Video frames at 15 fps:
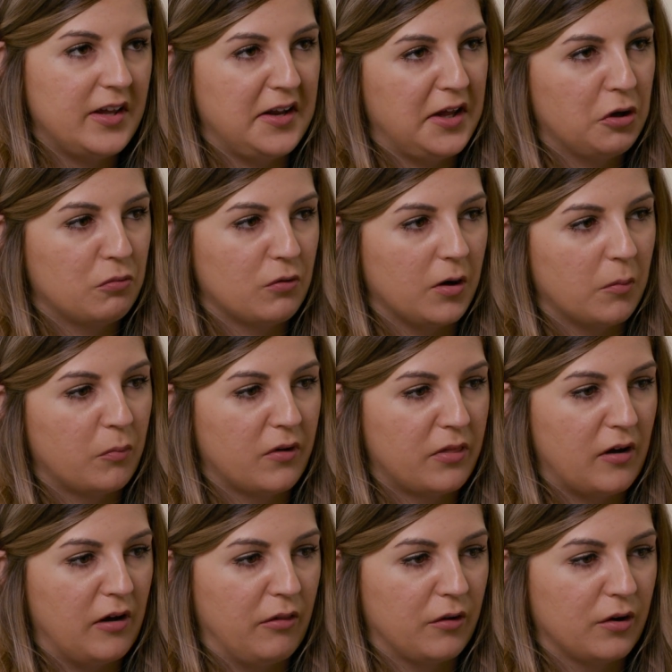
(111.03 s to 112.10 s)
And I grew up
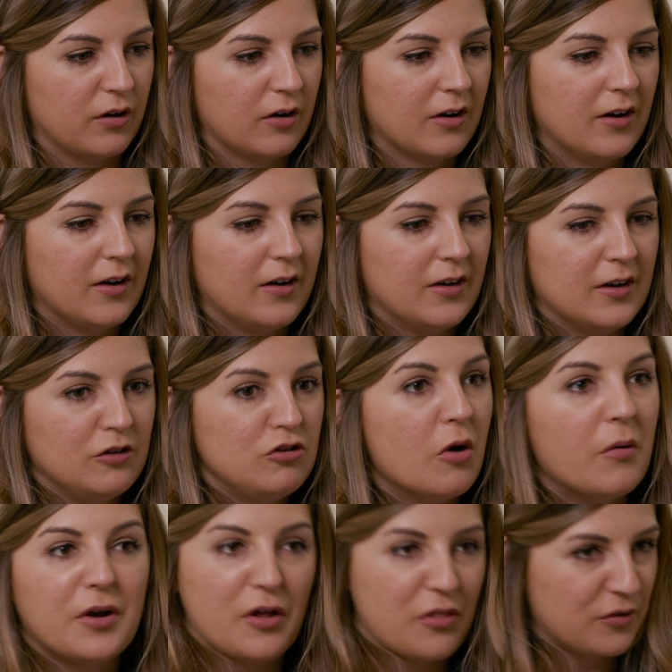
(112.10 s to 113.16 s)
with
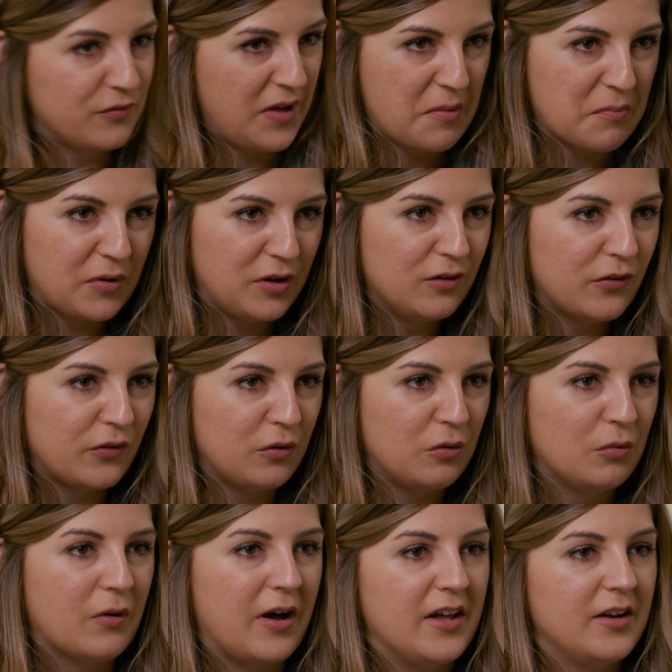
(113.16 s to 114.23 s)
knowing other families
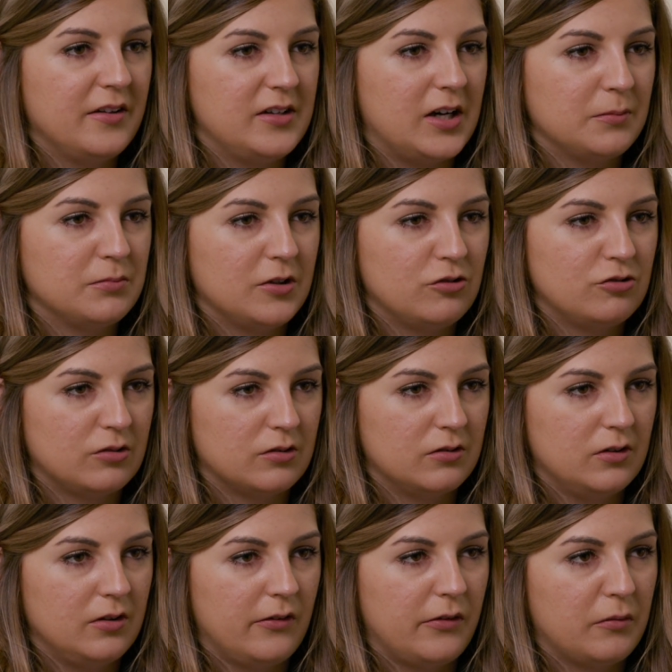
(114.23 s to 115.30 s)
who had adopted
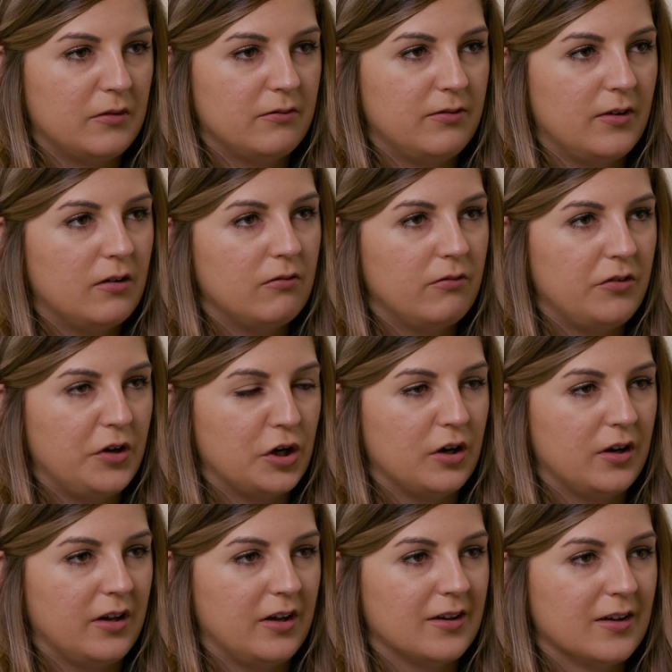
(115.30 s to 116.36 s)
children, so it felt
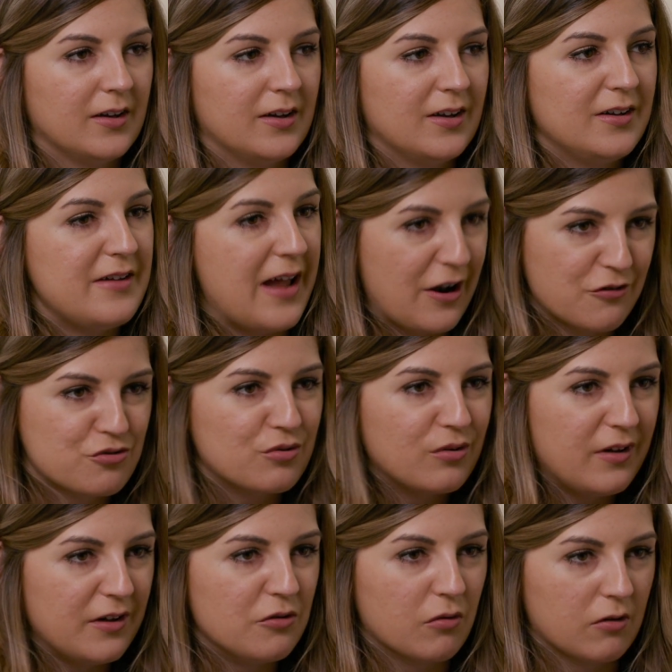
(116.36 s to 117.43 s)
very
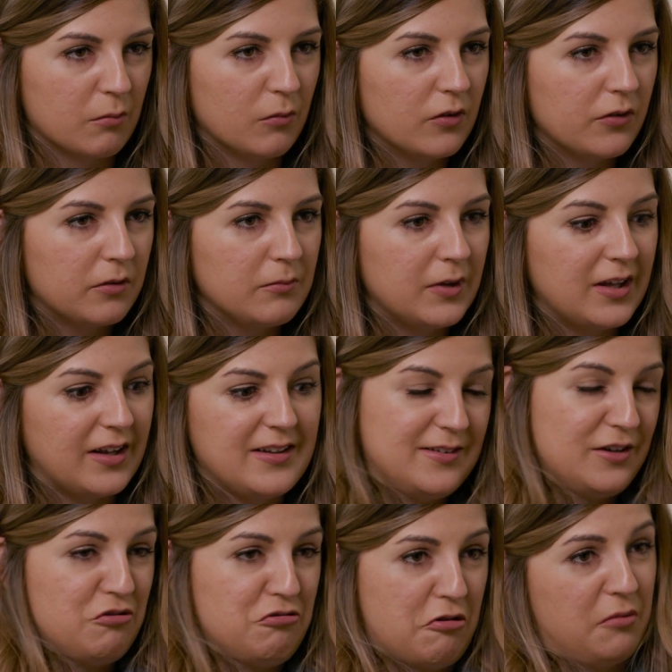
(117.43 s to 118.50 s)
natural and normal to me, and I
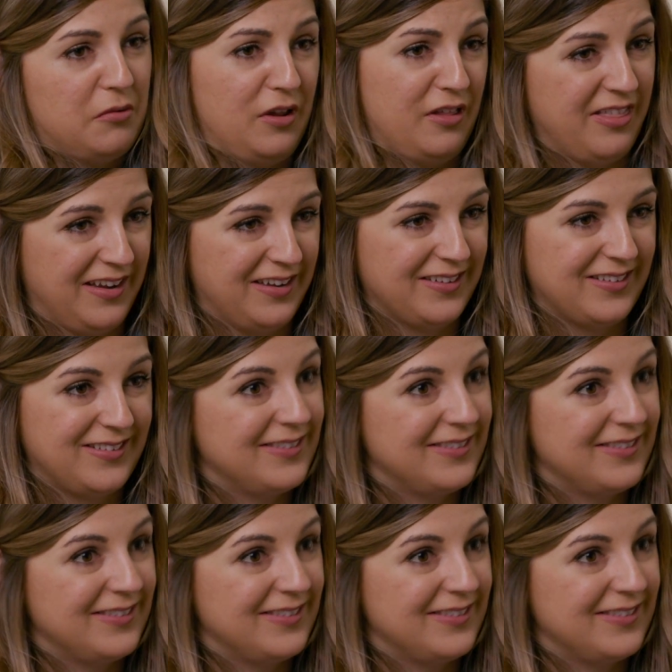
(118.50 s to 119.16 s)
didn't know anything